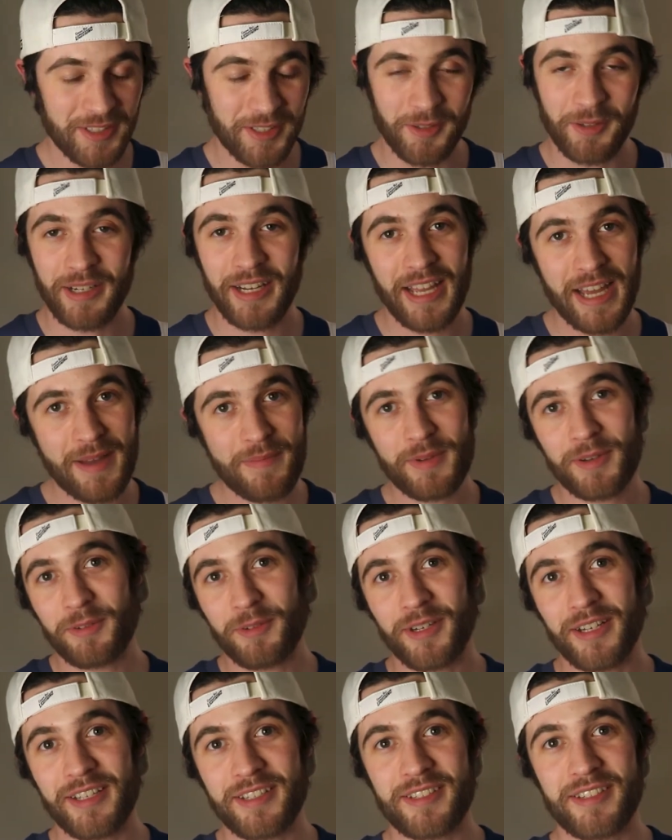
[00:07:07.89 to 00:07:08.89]
So what happened
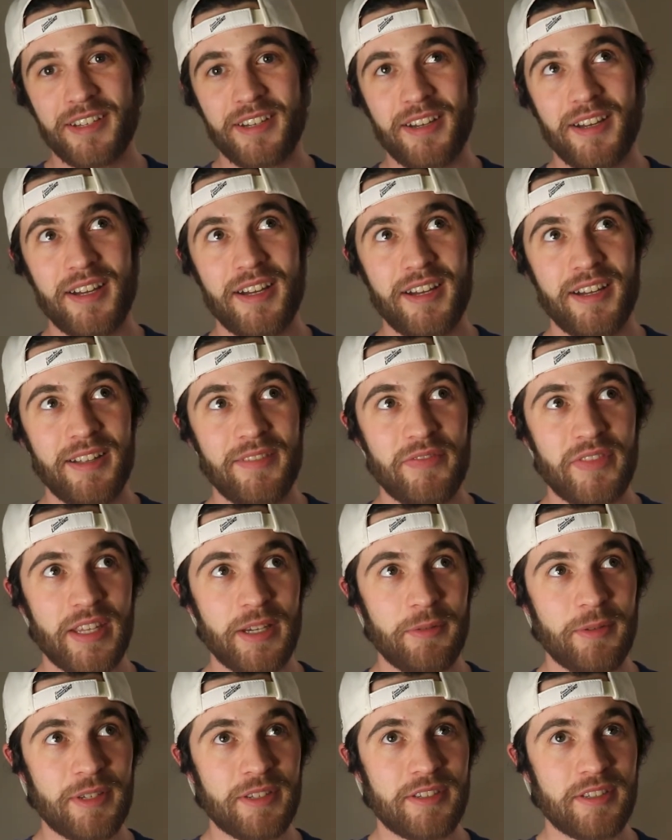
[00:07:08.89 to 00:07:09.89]
was,
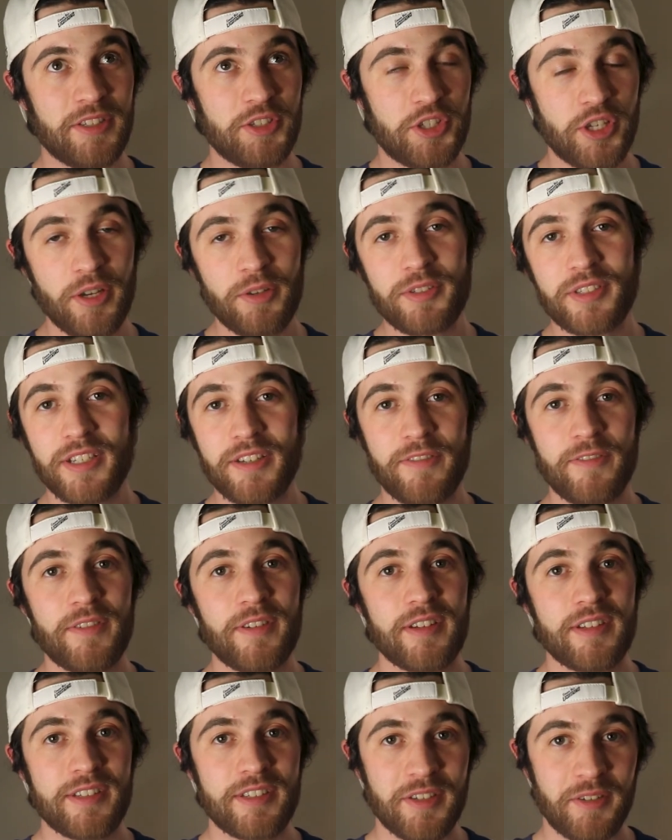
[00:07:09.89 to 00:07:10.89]
it was Joseph,
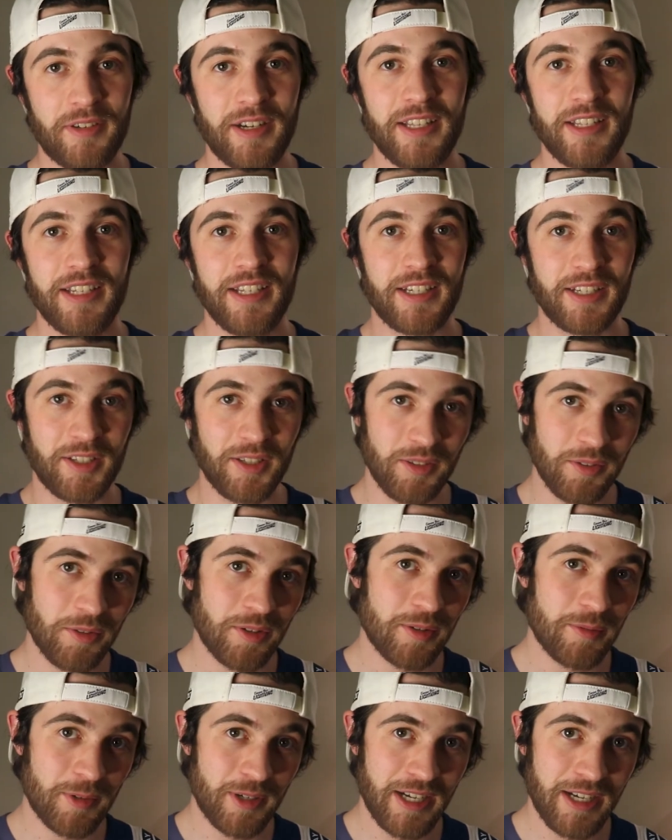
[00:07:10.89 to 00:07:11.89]
Cirelli, and
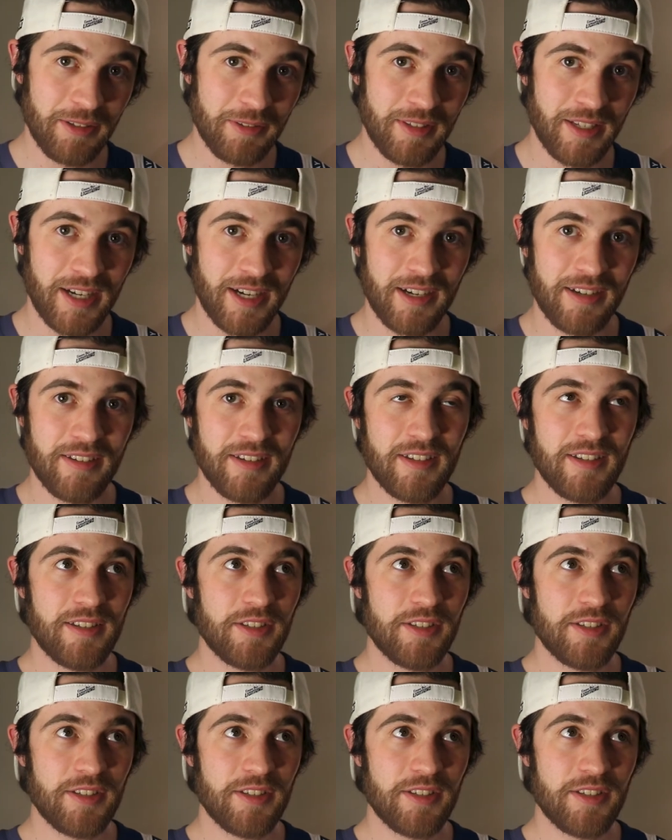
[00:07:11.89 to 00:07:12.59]
Killorn were out there.